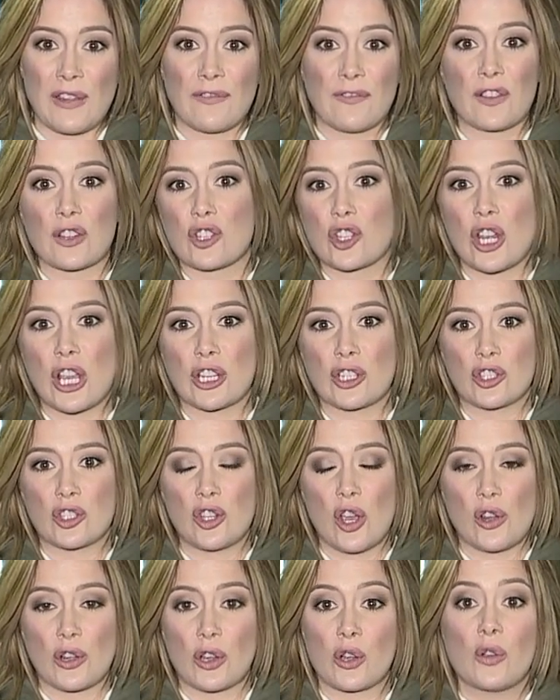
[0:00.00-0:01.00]
And for Chuck
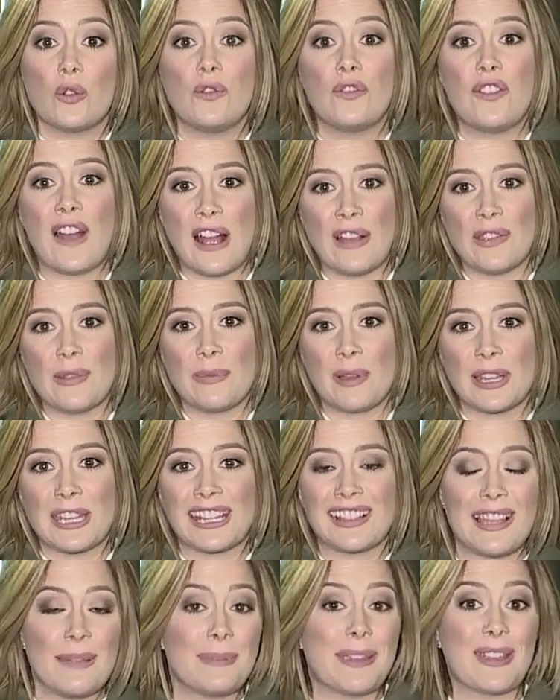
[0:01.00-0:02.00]
Stoner, who found the
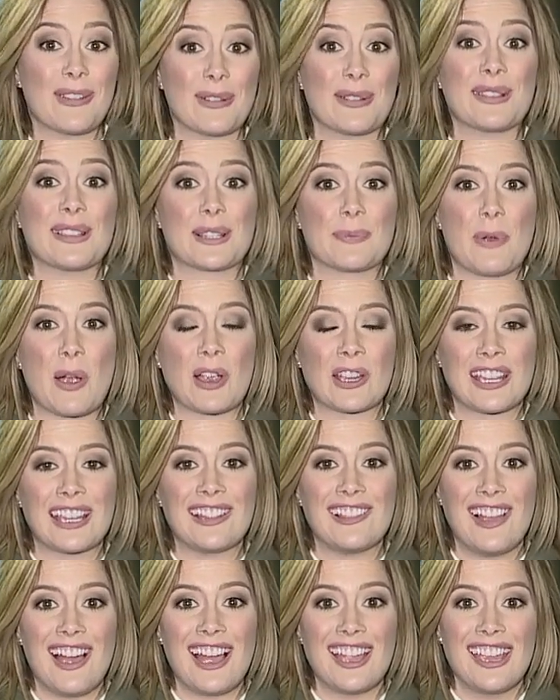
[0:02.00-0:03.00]
money clip here in this
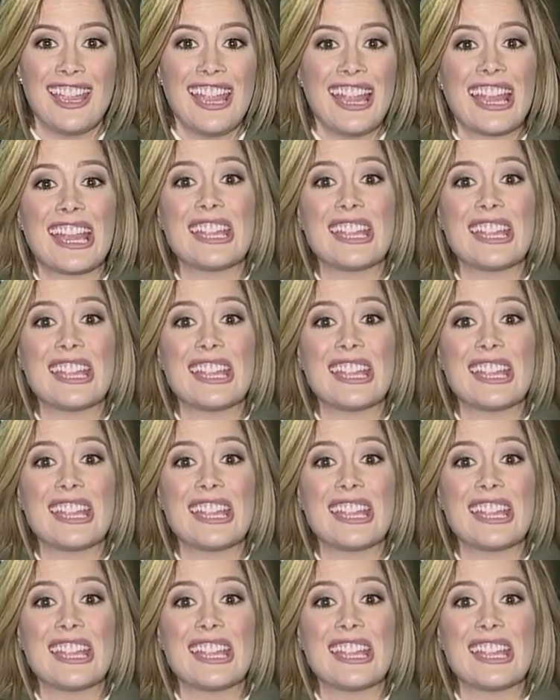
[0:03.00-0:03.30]
parking lot,